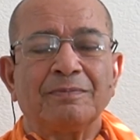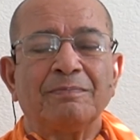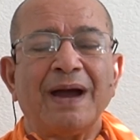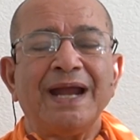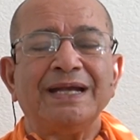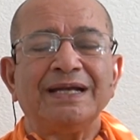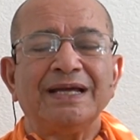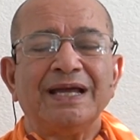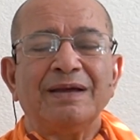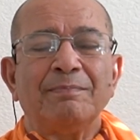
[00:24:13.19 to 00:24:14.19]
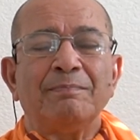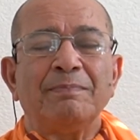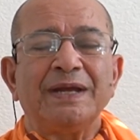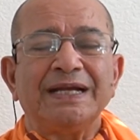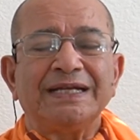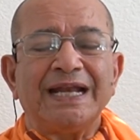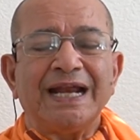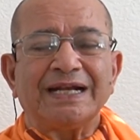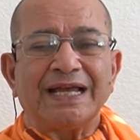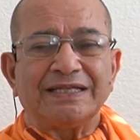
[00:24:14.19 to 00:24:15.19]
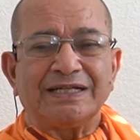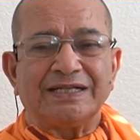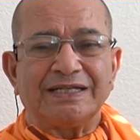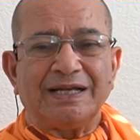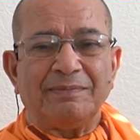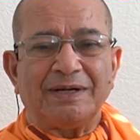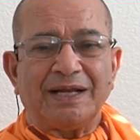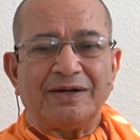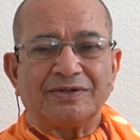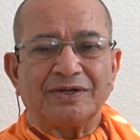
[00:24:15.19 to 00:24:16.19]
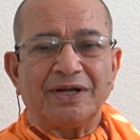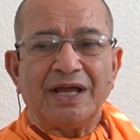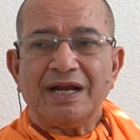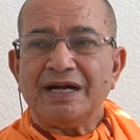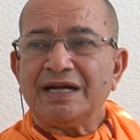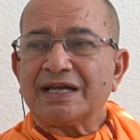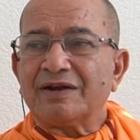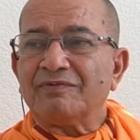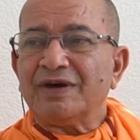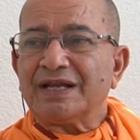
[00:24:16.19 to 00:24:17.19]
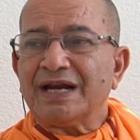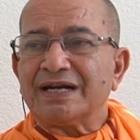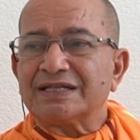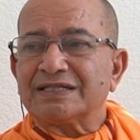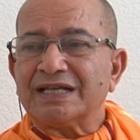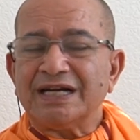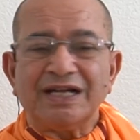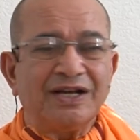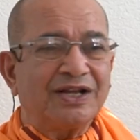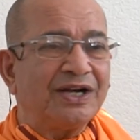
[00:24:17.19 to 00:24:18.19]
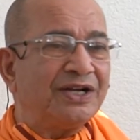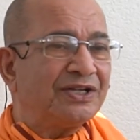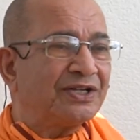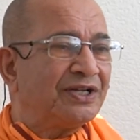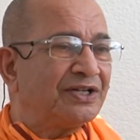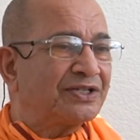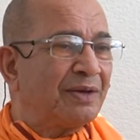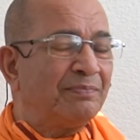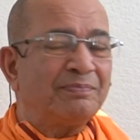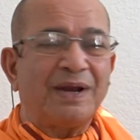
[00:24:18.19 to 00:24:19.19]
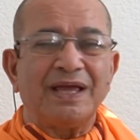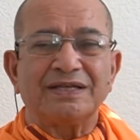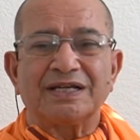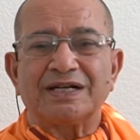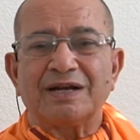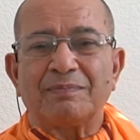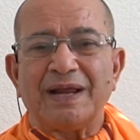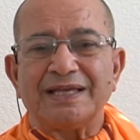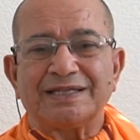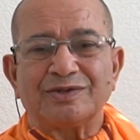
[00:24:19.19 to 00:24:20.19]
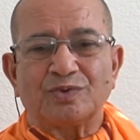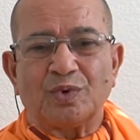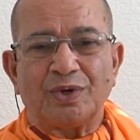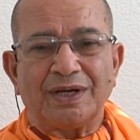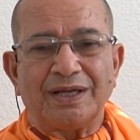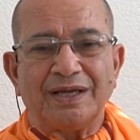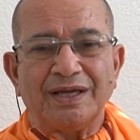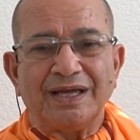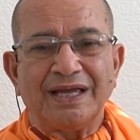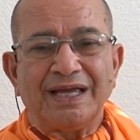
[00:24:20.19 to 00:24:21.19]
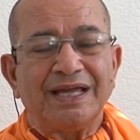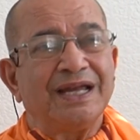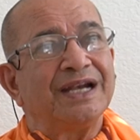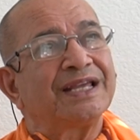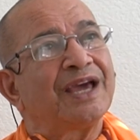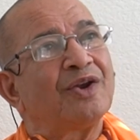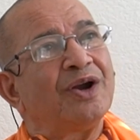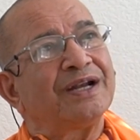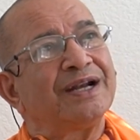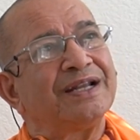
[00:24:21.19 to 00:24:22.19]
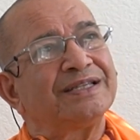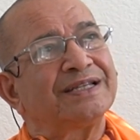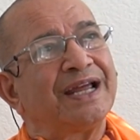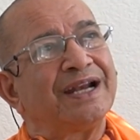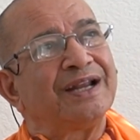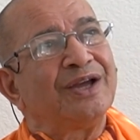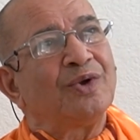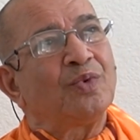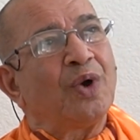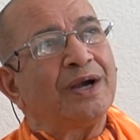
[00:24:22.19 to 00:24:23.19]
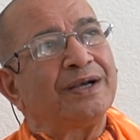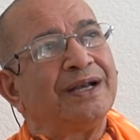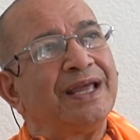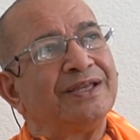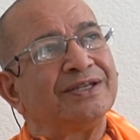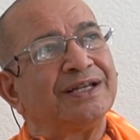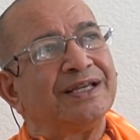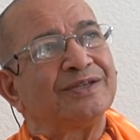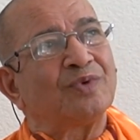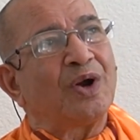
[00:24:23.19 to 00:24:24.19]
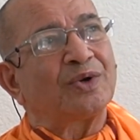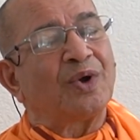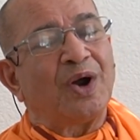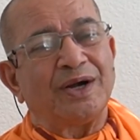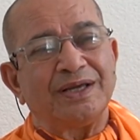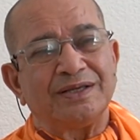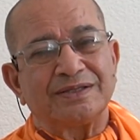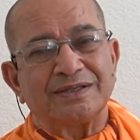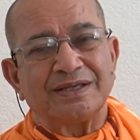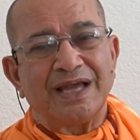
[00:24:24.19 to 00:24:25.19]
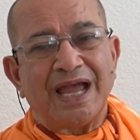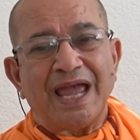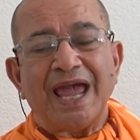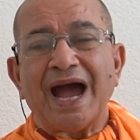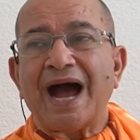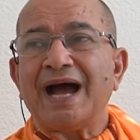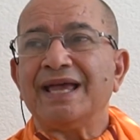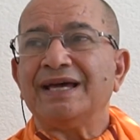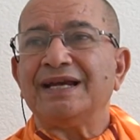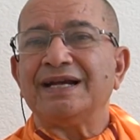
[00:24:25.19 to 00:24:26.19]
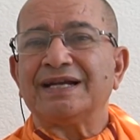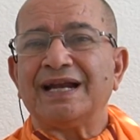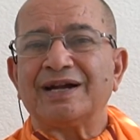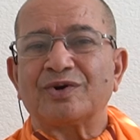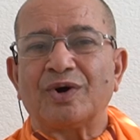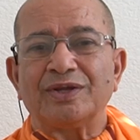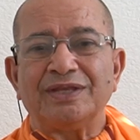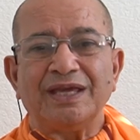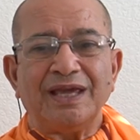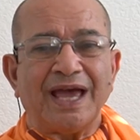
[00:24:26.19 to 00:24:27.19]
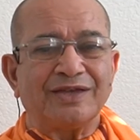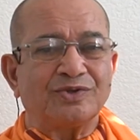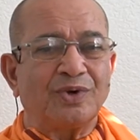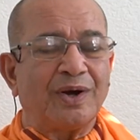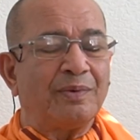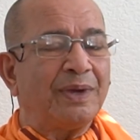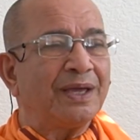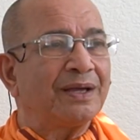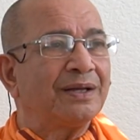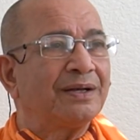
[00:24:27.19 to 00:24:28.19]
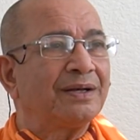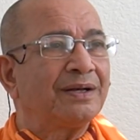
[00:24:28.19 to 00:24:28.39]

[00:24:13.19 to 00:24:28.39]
Intellect has its limitation. It can work under certain condition in certain places only. It cannot understand what nature is, what God is. A higher intellect called Dhi has to awaken.